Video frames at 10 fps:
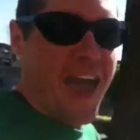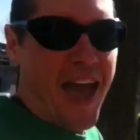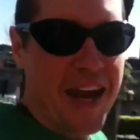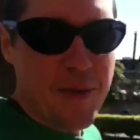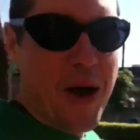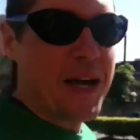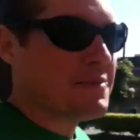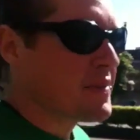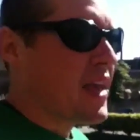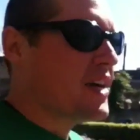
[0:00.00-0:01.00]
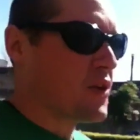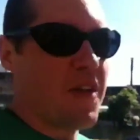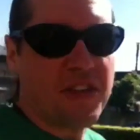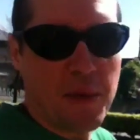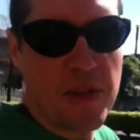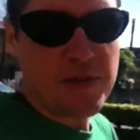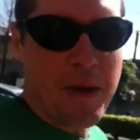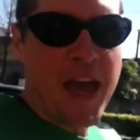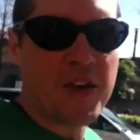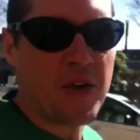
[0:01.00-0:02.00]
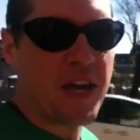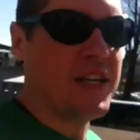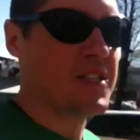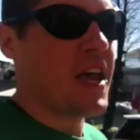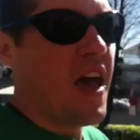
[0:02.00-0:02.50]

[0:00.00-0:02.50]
Anyway, so the thing with Mandarin is